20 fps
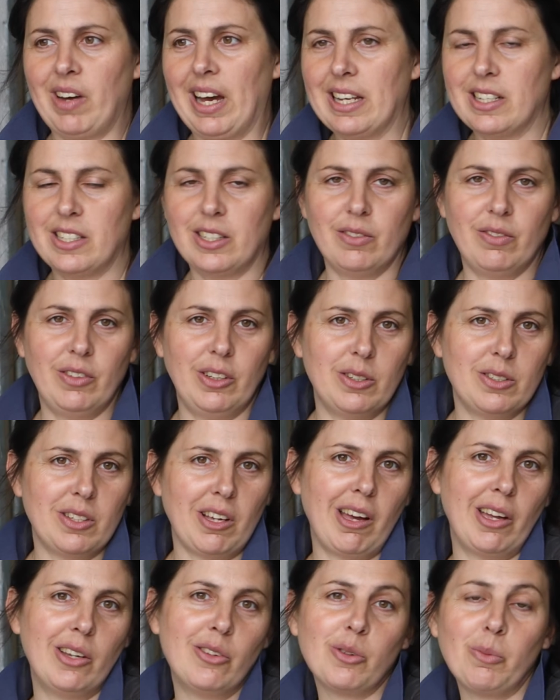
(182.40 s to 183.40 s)
vets have used
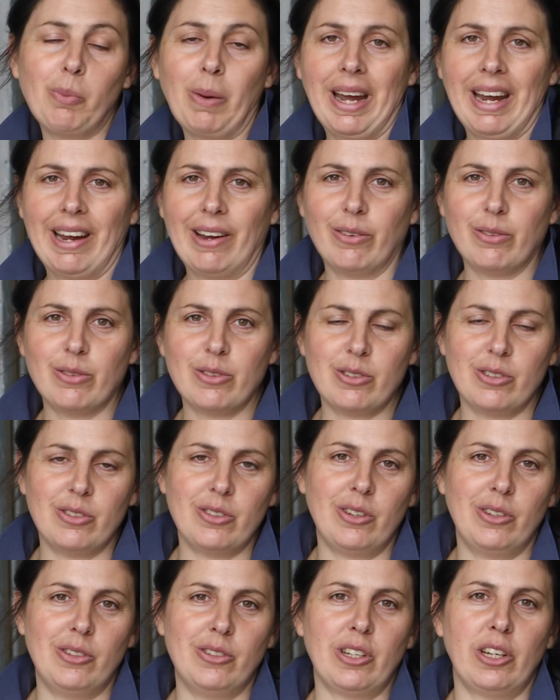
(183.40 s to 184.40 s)
£100
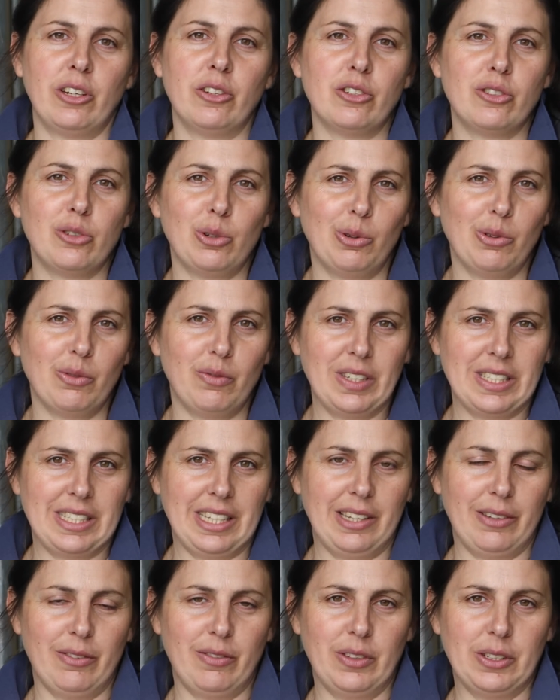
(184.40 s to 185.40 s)
and done a short
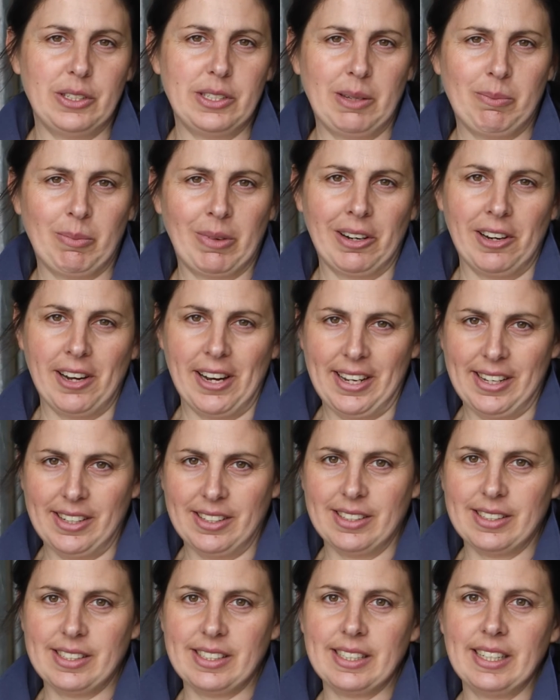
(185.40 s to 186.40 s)
visit for some
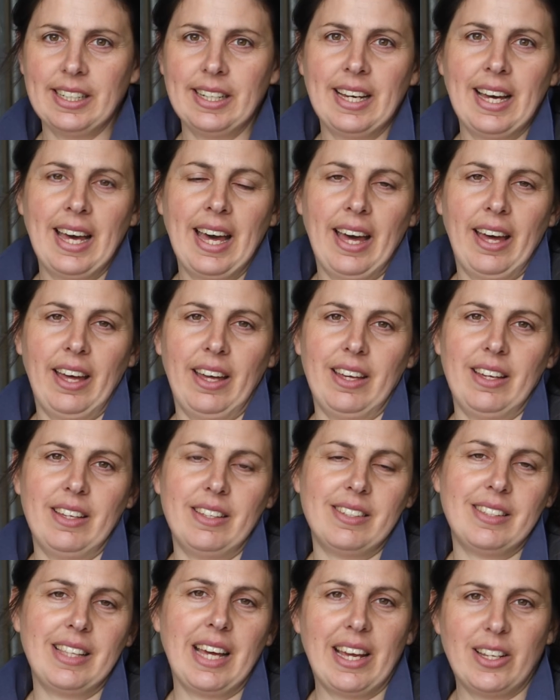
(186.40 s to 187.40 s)
clients.
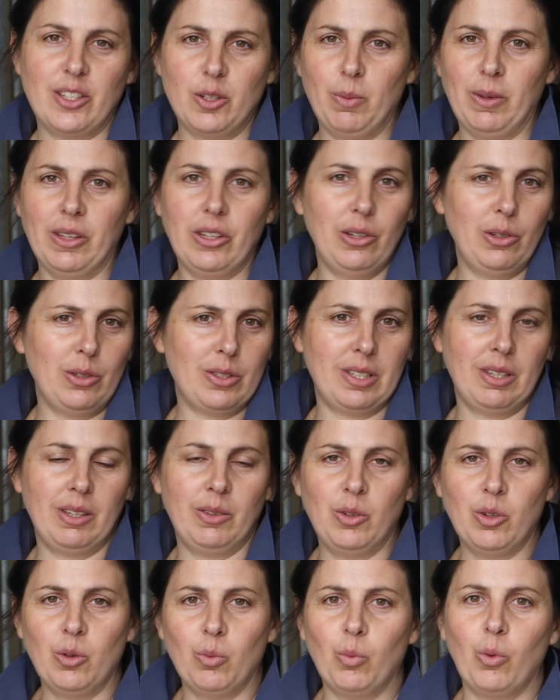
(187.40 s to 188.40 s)
It's there to be used
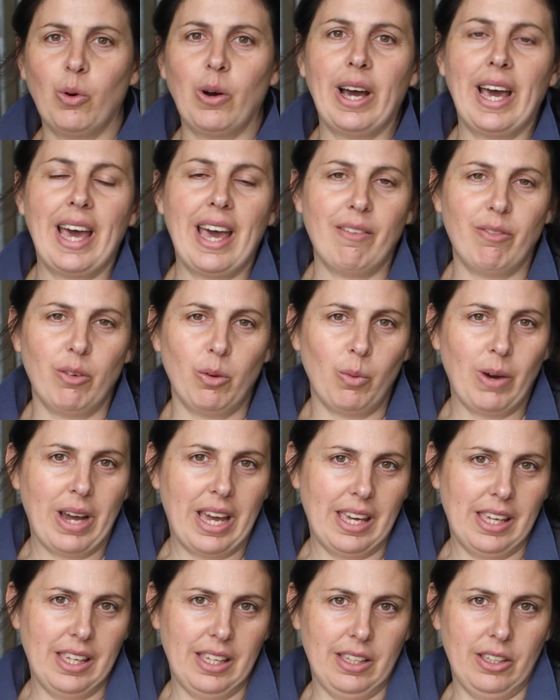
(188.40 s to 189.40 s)
in whatever
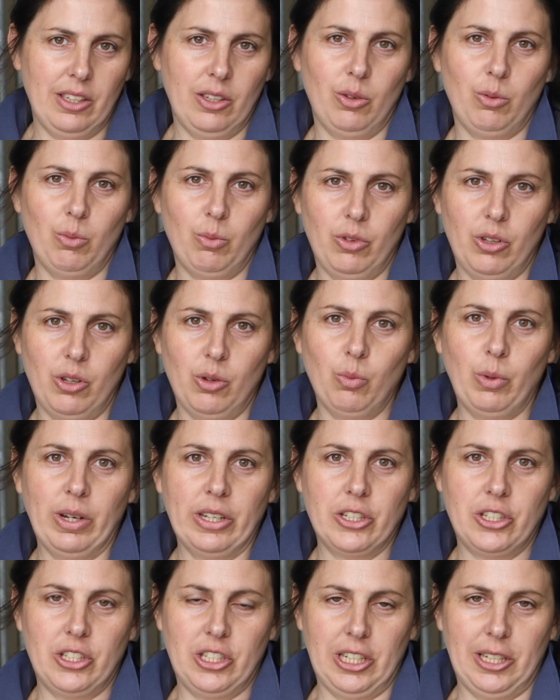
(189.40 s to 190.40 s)
way you
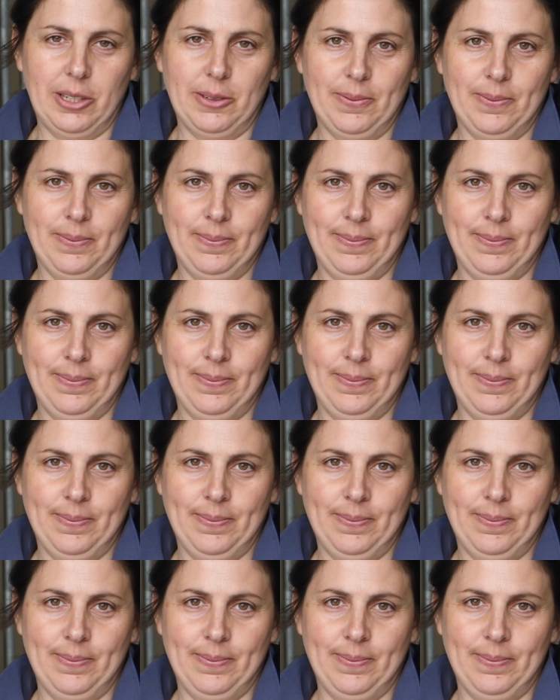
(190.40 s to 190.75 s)
wish to.